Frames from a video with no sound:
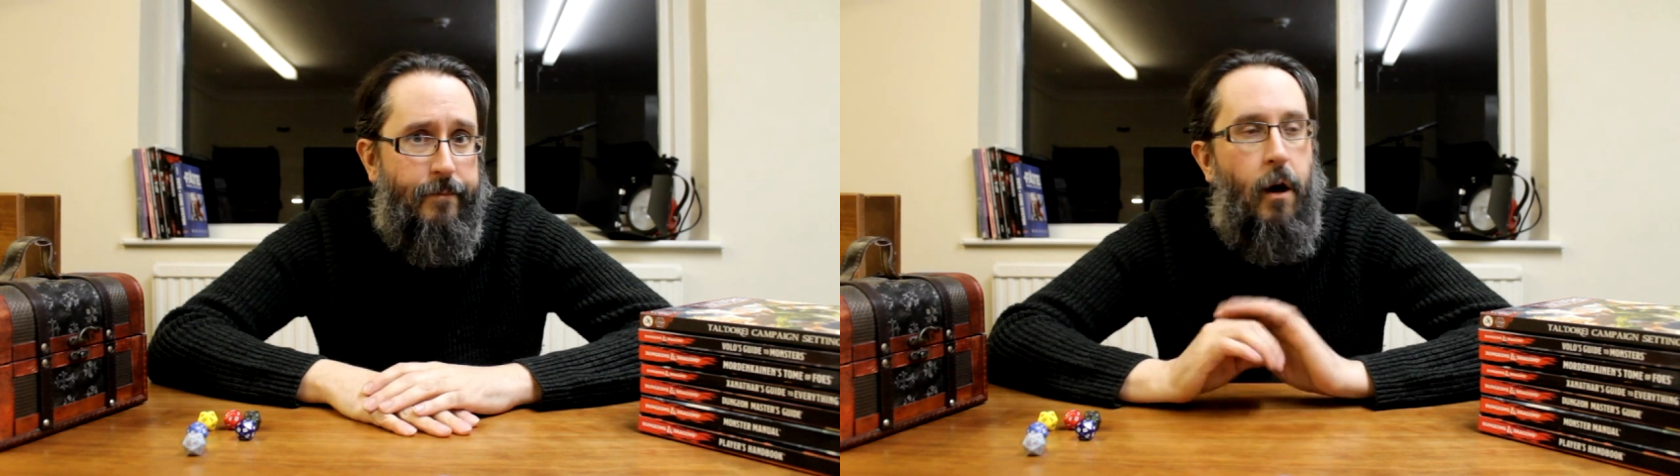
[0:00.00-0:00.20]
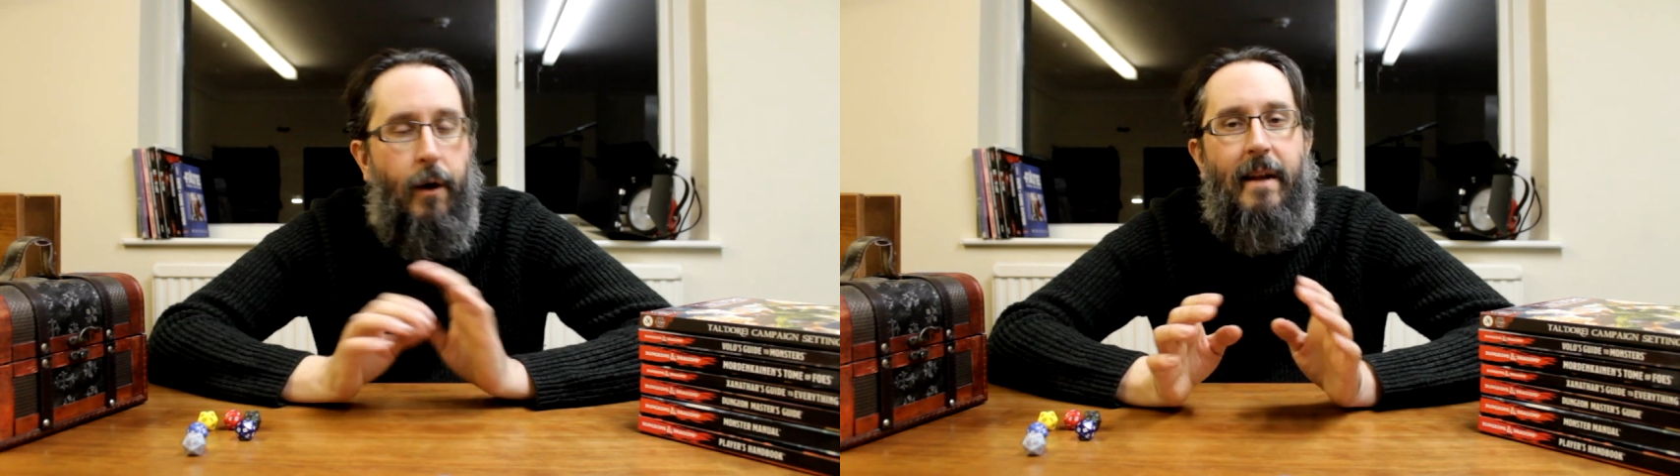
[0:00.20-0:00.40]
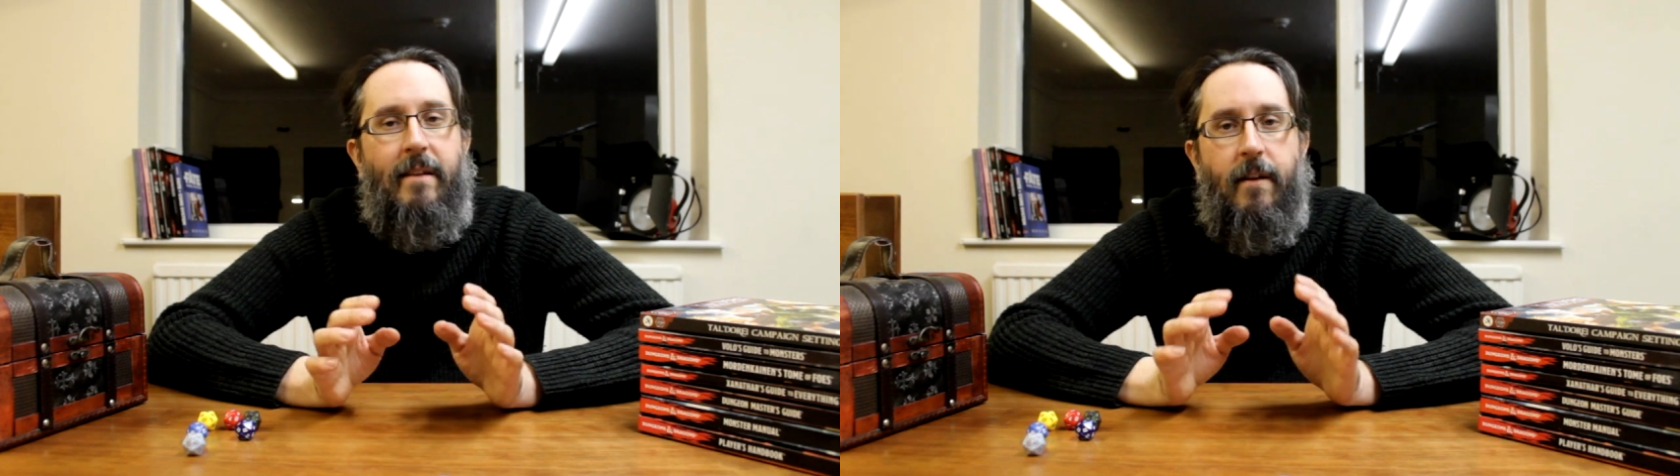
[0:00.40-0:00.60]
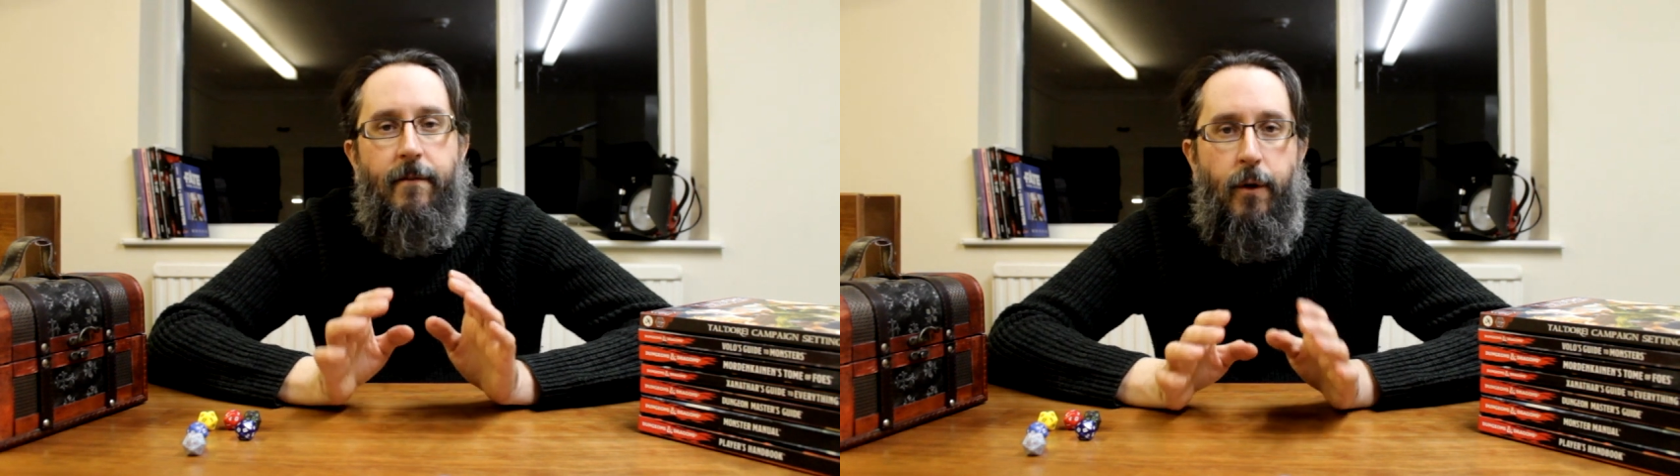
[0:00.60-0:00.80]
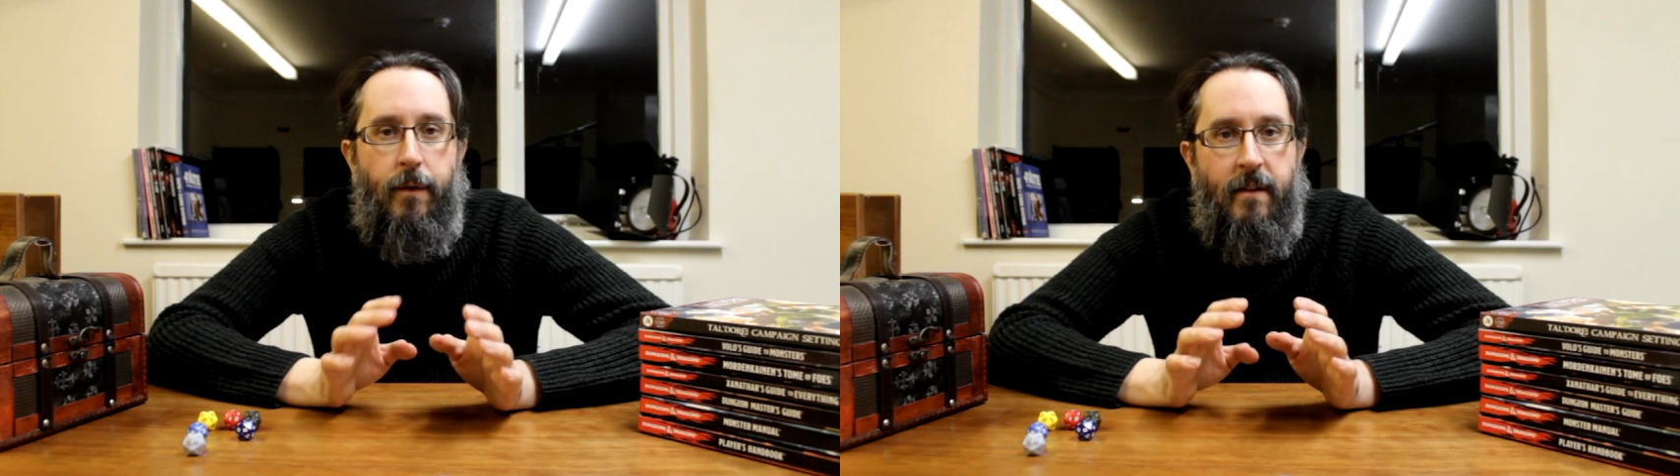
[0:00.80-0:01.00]
Okay, let's get a
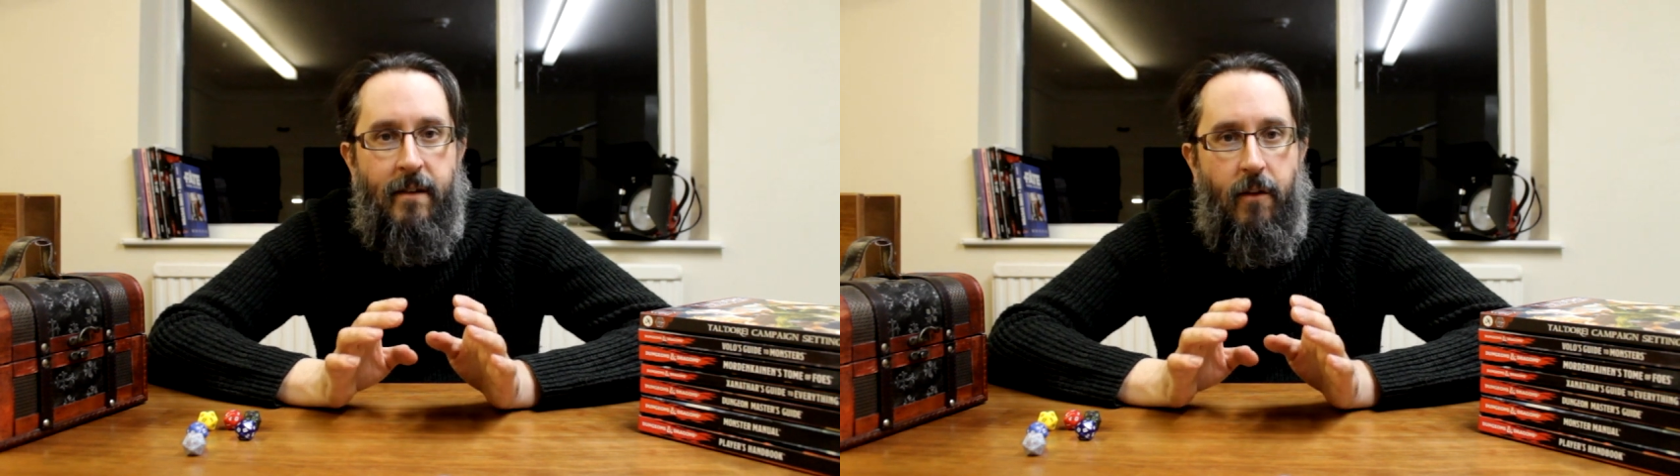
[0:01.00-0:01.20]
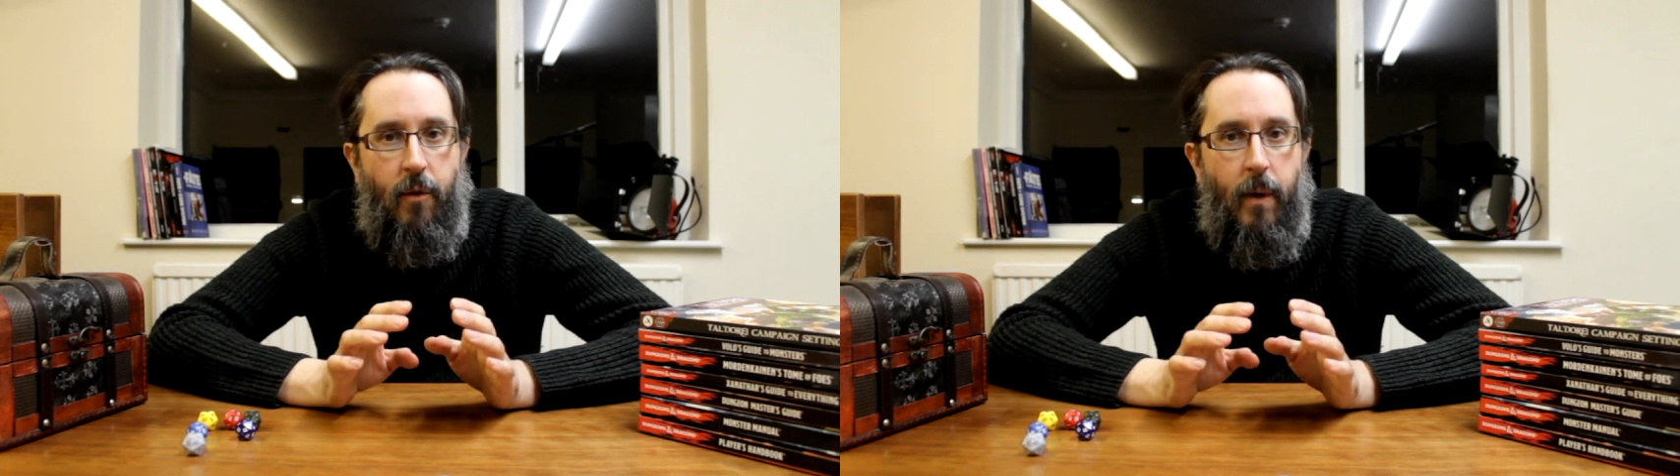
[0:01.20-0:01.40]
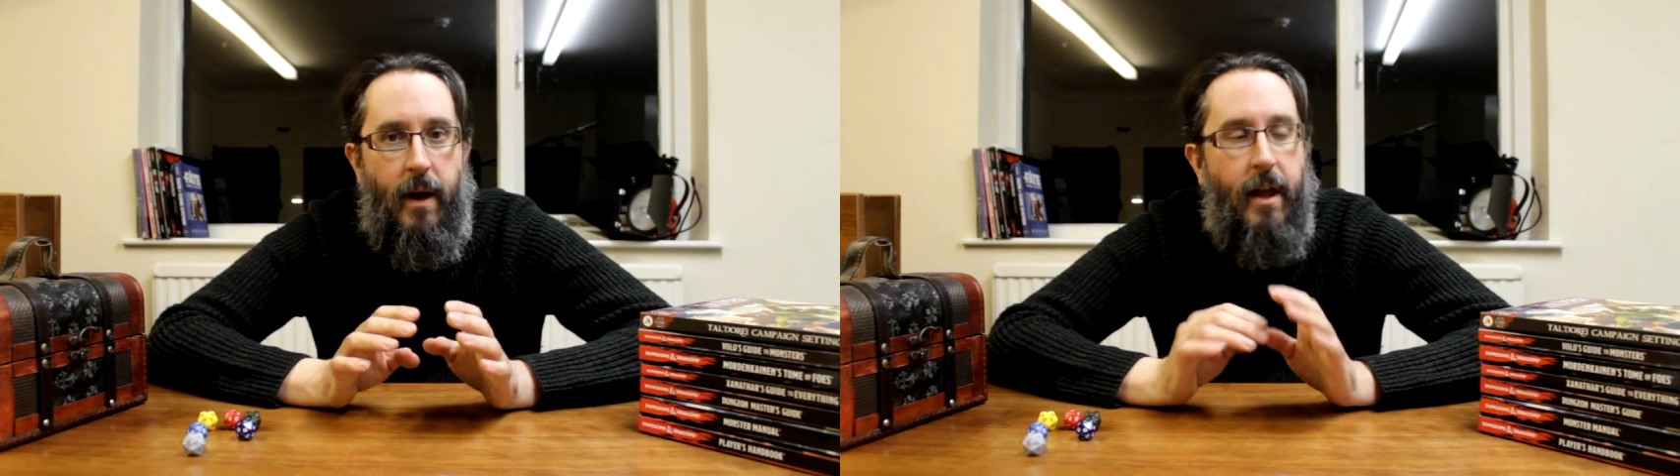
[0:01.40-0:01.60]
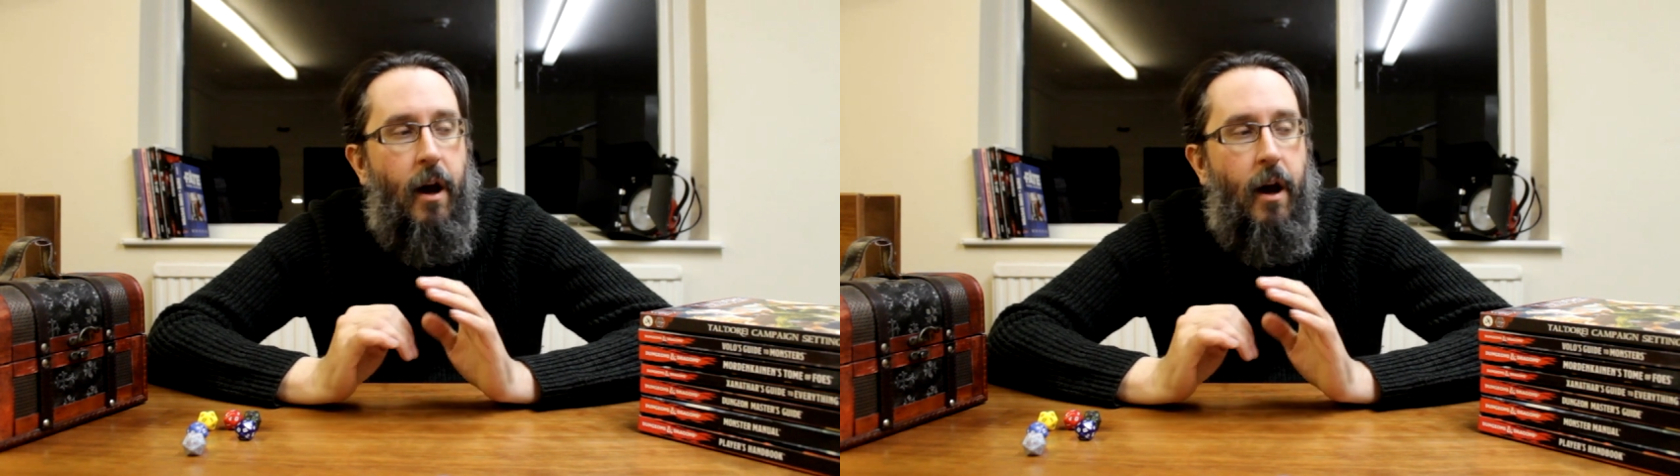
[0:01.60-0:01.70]
few things out of the way.